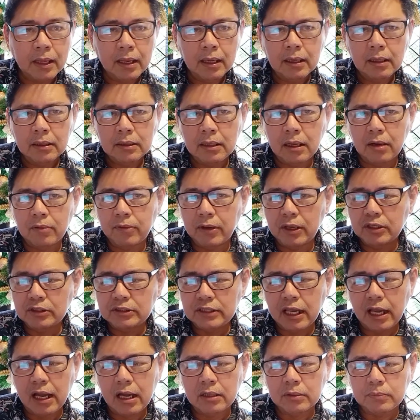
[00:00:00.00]
Now, when you say
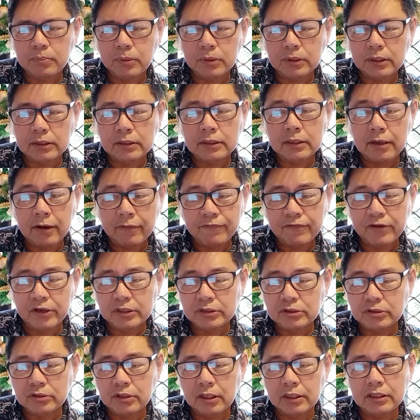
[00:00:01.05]
output, it refers
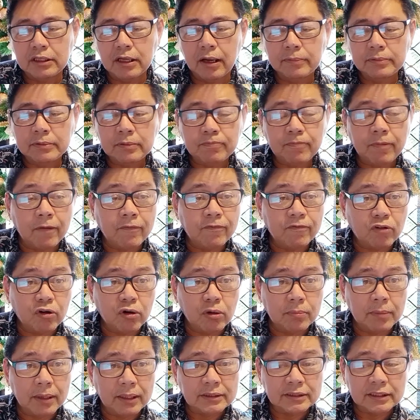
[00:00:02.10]
to the job's
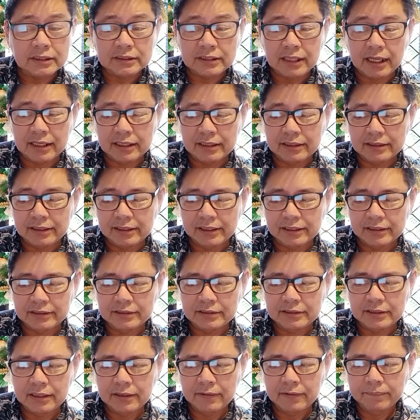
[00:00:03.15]
performance standards.
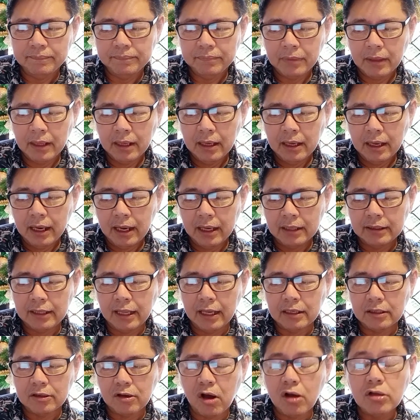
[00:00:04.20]
And then
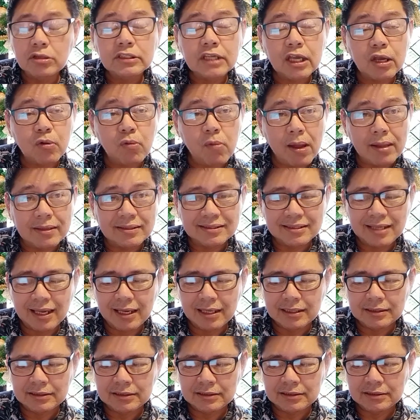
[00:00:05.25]
consequences.
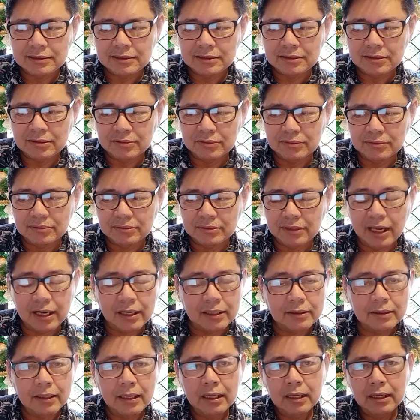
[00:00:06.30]
So there.
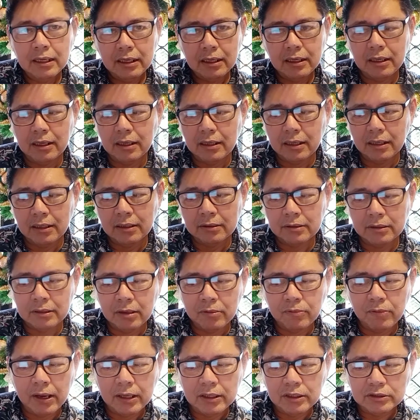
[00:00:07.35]

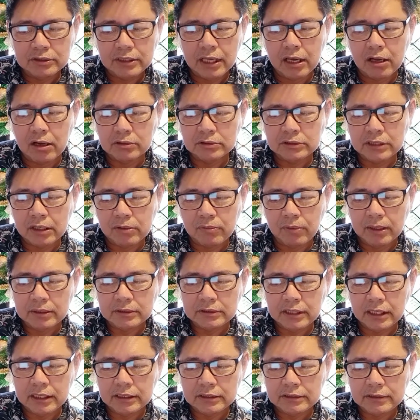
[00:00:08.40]
When you say
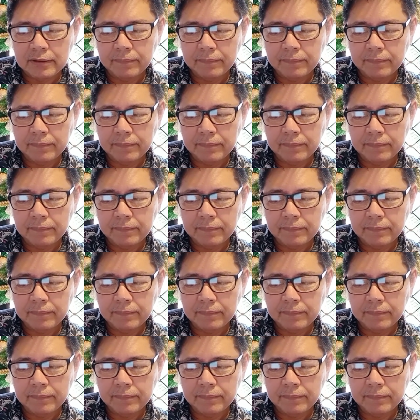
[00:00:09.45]
consequences,